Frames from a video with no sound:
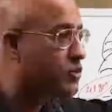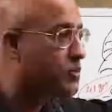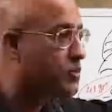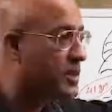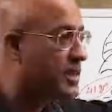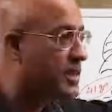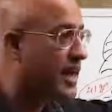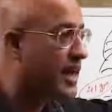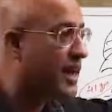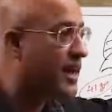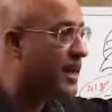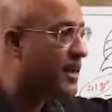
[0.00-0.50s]
to be
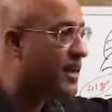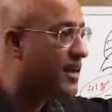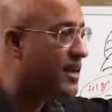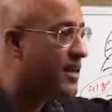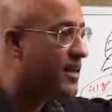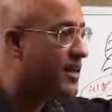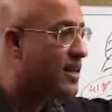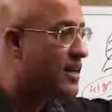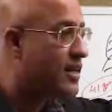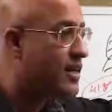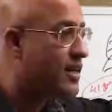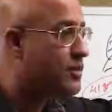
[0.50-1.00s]
there.
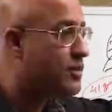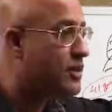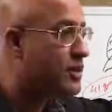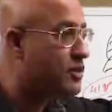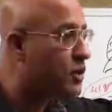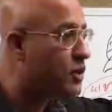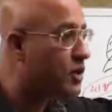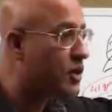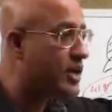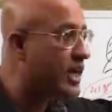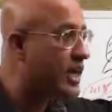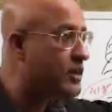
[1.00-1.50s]
If there's
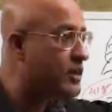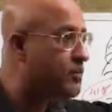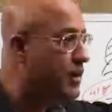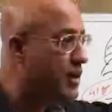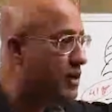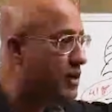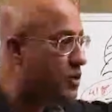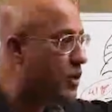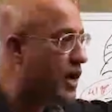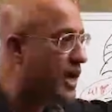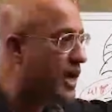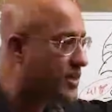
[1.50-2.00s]
no attachment,
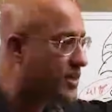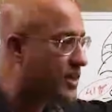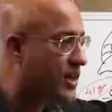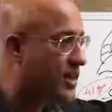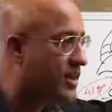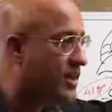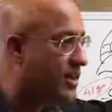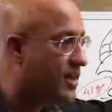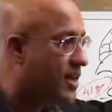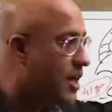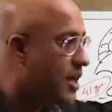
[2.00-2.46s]
no action.